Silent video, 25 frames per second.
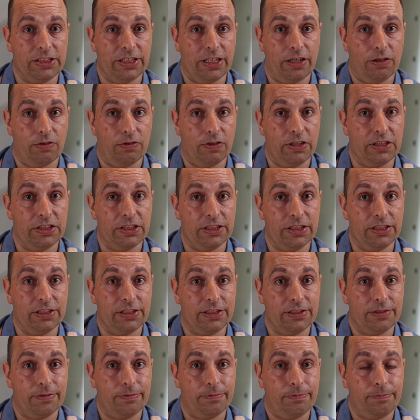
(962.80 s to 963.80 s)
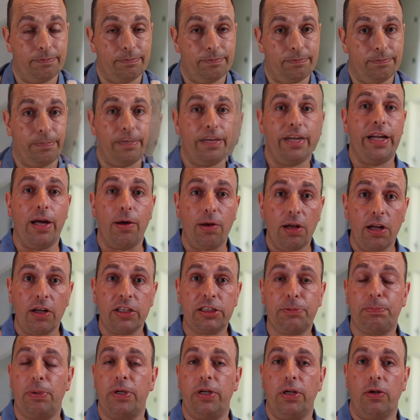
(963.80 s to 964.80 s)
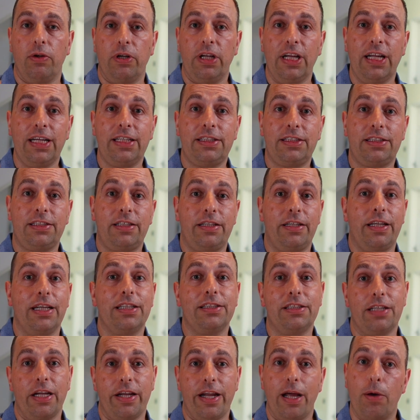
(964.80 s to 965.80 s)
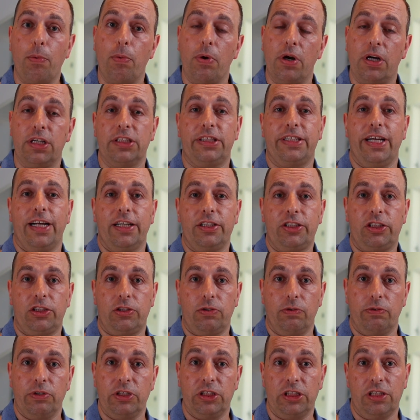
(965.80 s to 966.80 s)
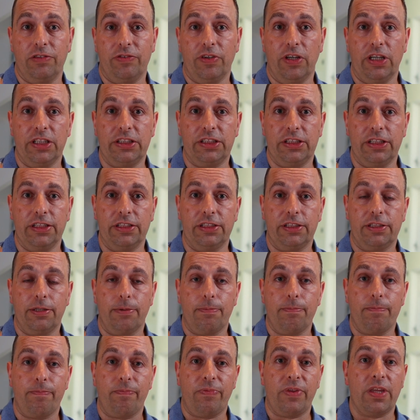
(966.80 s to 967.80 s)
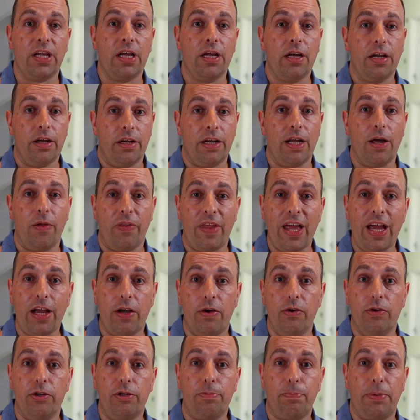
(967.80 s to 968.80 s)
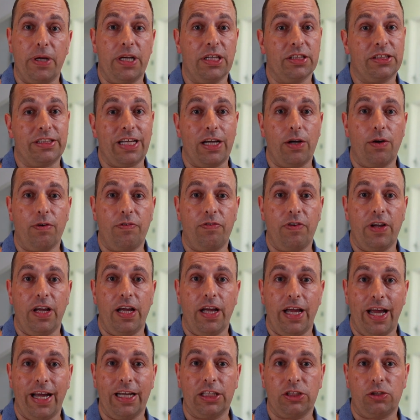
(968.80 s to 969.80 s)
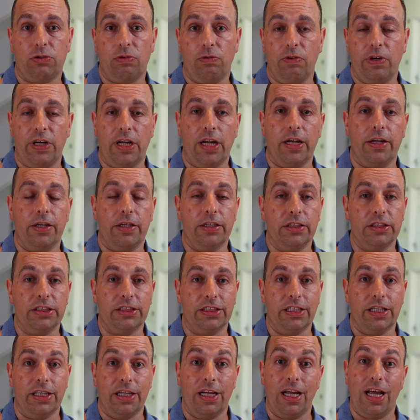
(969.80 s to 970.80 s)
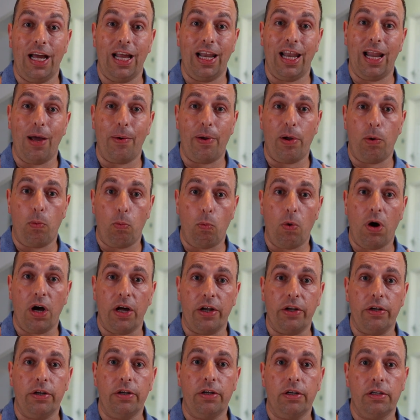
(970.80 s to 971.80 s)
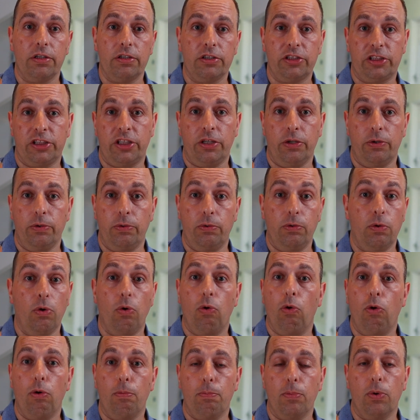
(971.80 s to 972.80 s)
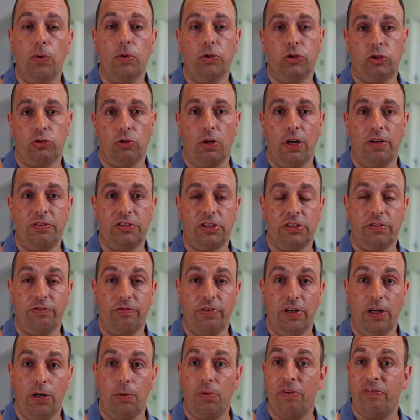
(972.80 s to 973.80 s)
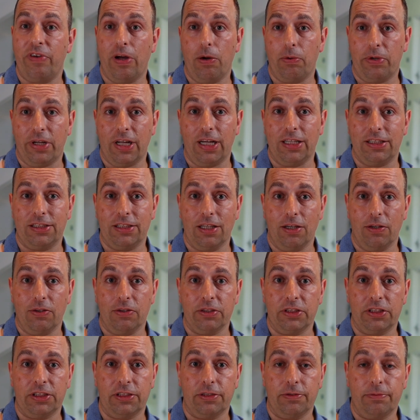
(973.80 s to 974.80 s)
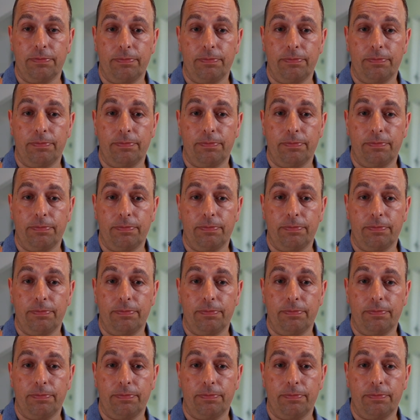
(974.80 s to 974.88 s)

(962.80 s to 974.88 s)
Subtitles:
increases. Now, last but not least, there's the network attached storage devices. Now, they're good because they offer extra redundancy, allowing 1, 2 or more drives to fail without data loss.